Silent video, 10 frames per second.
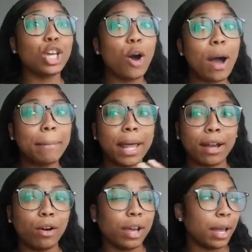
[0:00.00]
So I'm
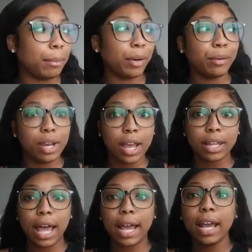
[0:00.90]
like, okay,
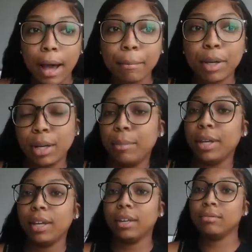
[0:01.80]
period. Like I'm gonna
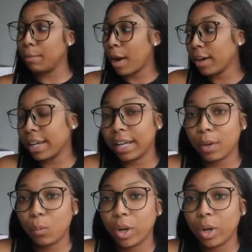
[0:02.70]
be in marketing,